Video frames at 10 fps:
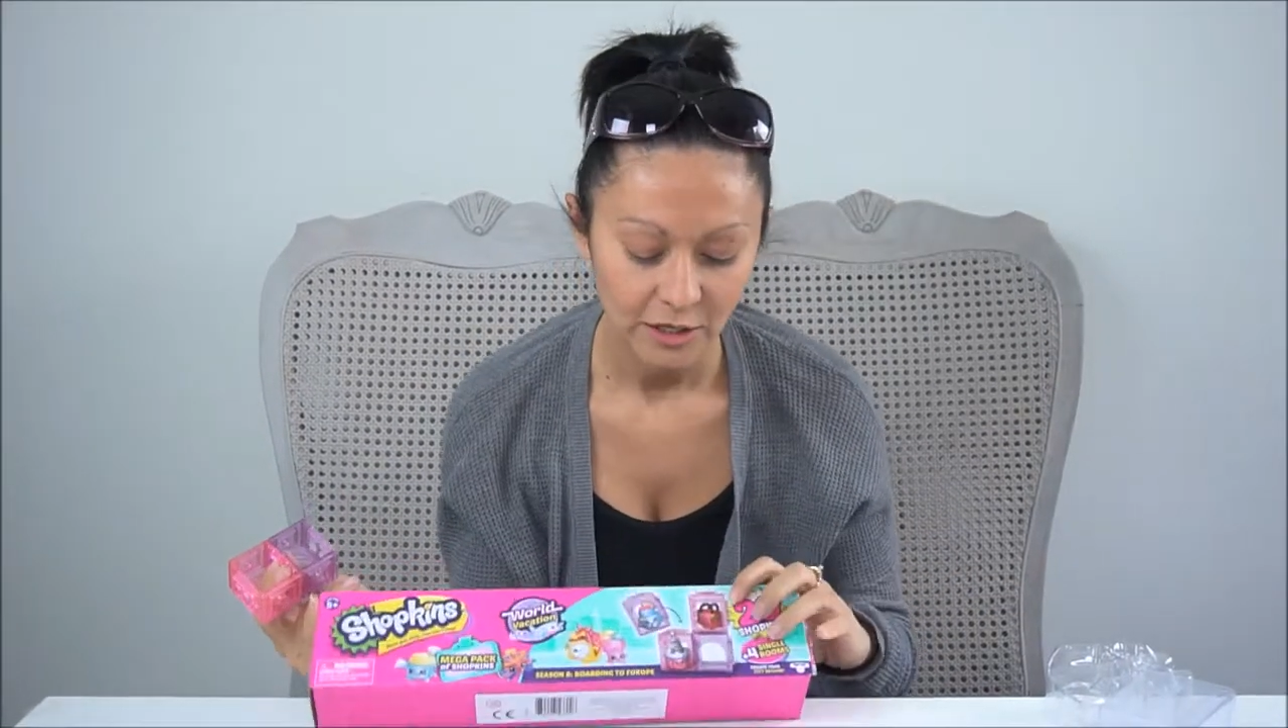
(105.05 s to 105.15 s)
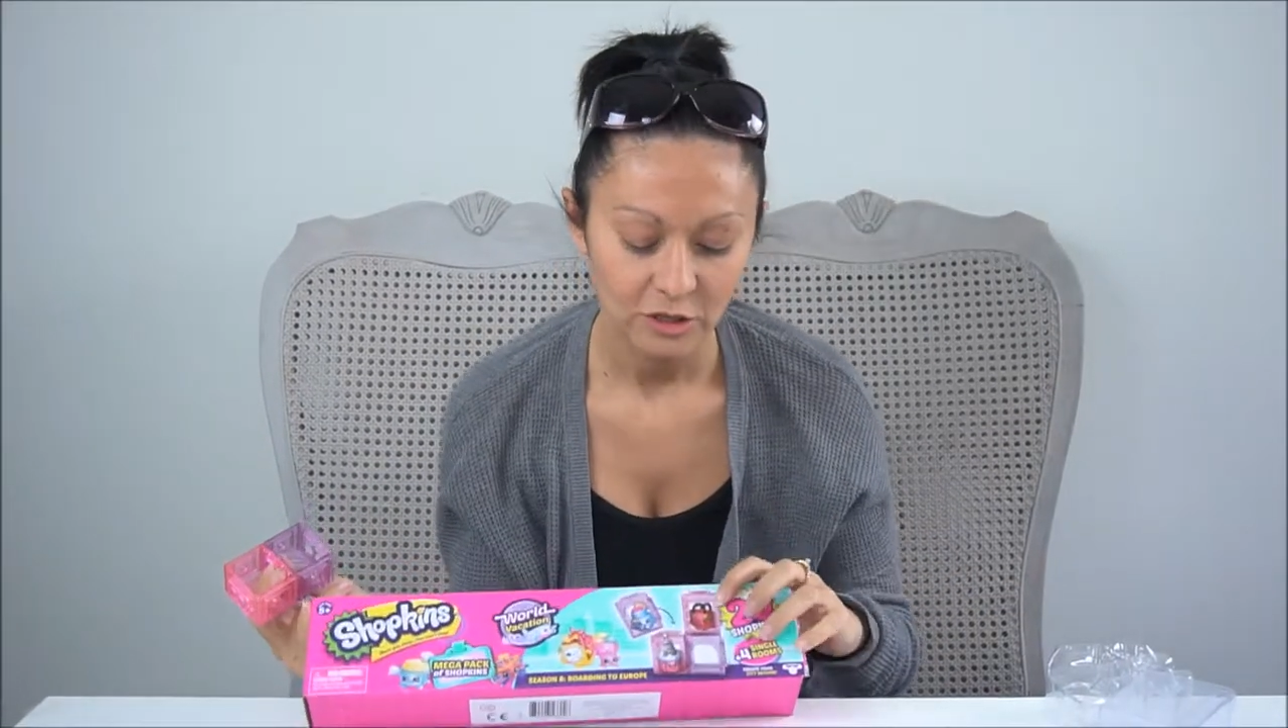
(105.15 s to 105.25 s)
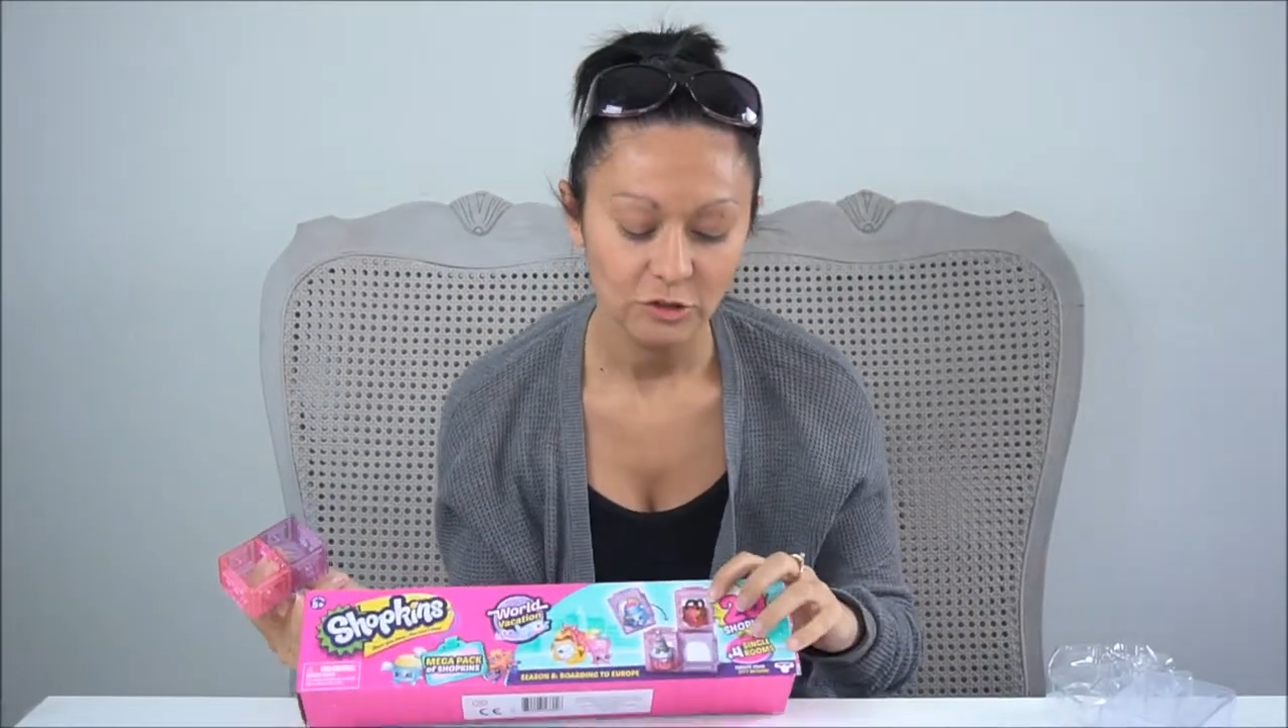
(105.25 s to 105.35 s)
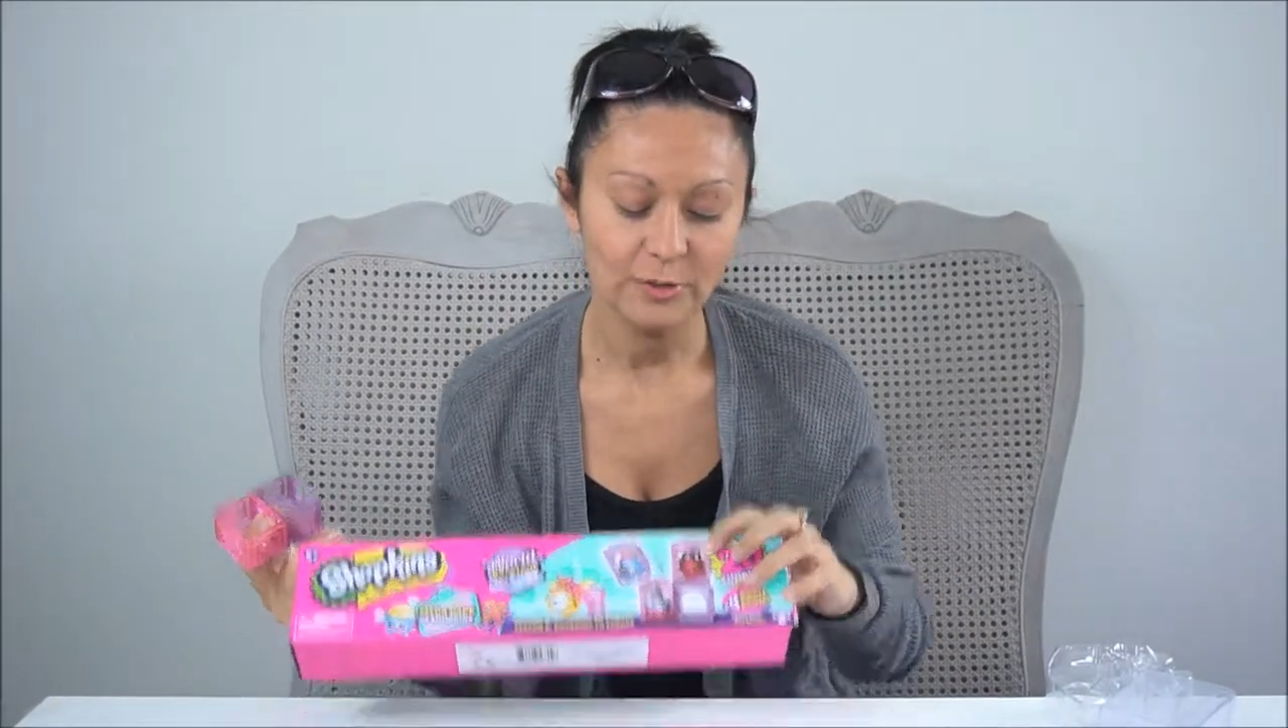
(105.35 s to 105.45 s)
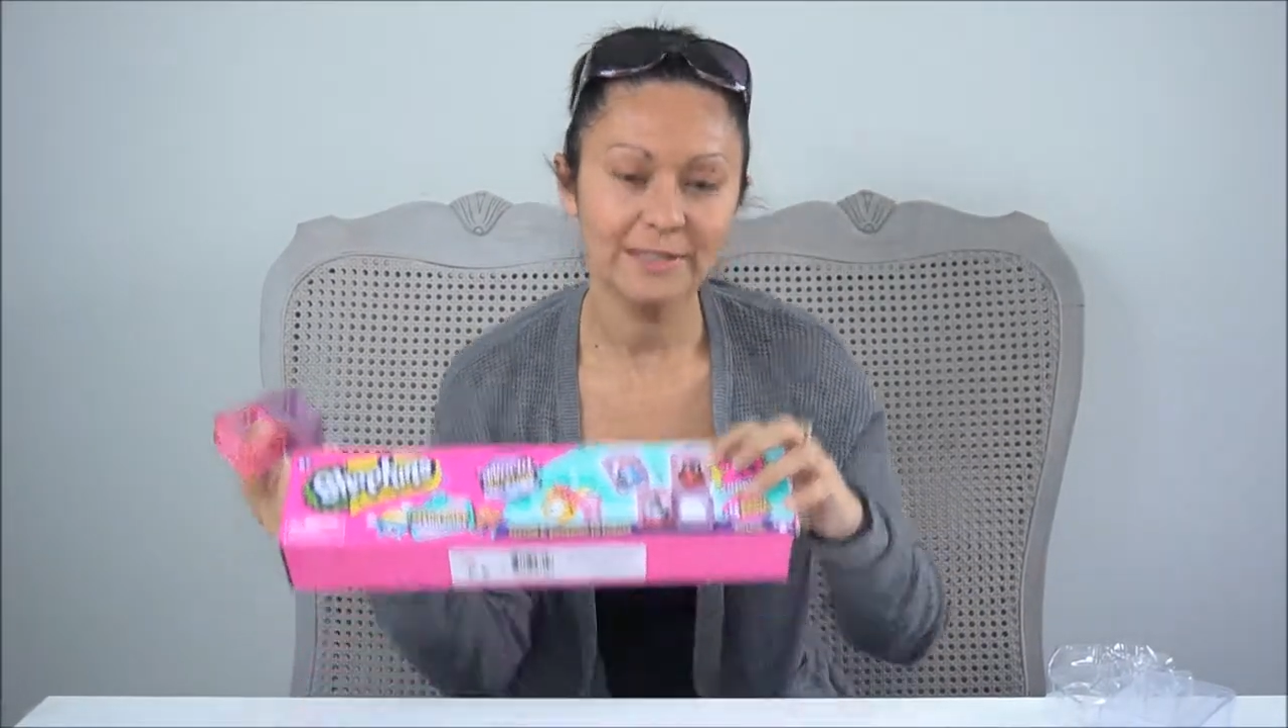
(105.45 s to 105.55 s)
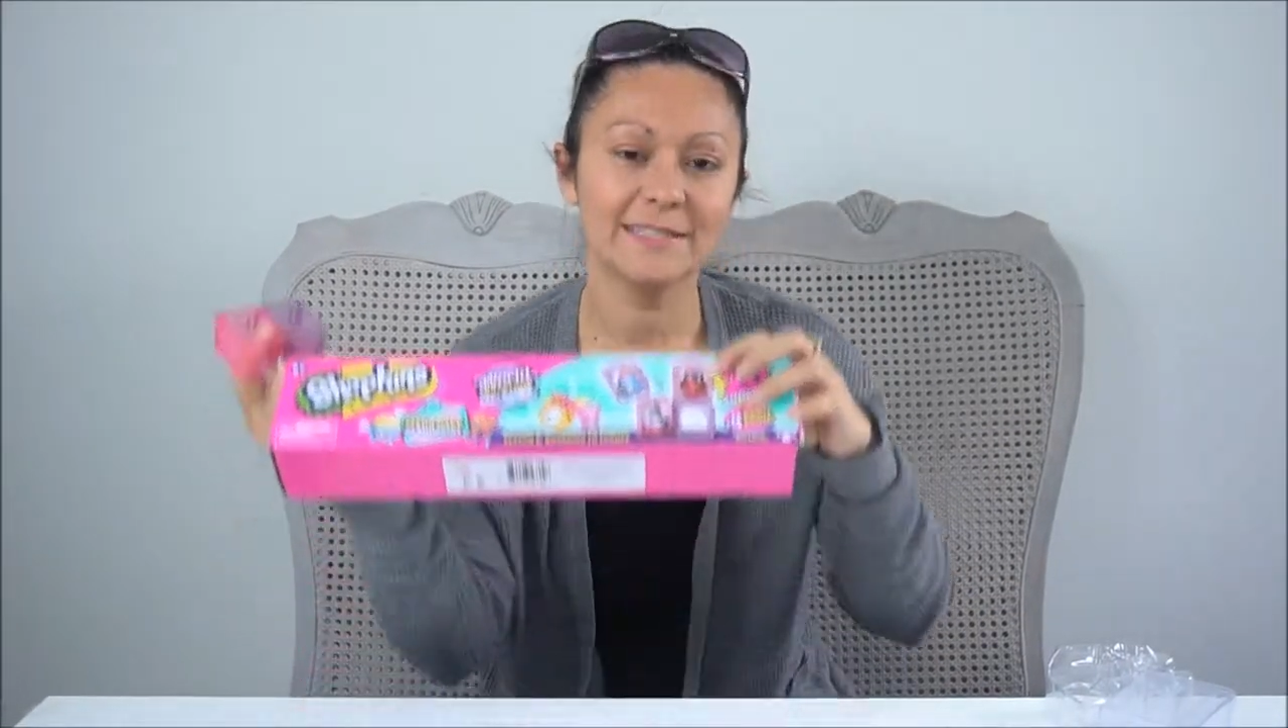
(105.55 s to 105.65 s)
you can